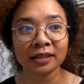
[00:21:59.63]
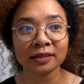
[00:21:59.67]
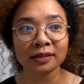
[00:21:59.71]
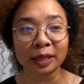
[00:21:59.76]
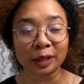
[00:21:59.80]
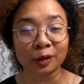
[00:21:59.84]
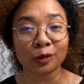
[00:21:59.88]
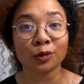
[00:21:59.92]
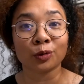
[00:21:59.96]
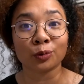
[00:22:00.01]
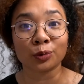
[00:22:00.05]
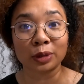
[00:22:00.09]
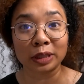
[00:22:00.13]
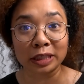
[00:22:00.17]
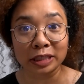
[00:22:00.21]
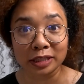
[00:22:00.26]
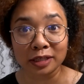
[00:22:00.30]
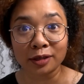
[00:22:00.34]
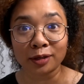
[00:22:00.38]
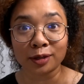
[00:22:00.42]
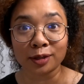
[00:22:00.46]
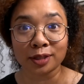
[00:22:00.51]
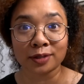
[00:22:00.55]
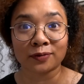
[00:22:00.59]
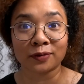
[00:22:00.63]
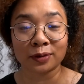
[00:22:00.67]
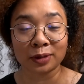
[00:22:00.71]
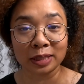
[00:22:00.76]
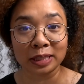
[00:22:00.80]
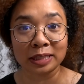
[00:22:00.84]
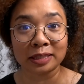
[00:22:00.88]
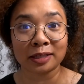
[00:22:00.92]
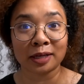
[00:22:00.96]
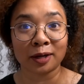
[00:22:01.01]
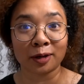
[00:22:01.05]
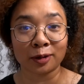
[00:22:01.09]
like 3 years for
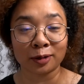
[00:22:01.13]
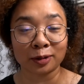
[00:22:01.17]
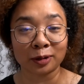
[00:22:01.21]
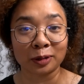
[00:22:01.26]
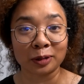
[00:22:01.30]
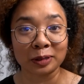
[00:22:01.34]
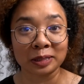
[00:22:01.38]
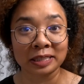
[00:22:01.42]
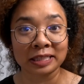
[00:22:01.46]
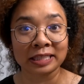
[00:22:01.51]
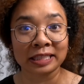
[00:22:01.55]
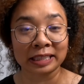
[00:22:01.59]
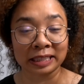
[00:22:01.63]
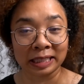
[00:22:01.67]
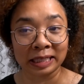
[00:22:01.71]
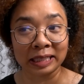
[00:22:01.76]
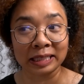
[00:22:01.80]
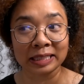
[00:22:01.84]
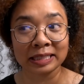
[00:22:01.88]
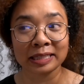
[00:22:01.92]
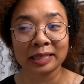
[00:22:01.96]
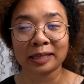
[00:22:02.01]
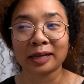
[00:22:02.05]
these characters to kiss.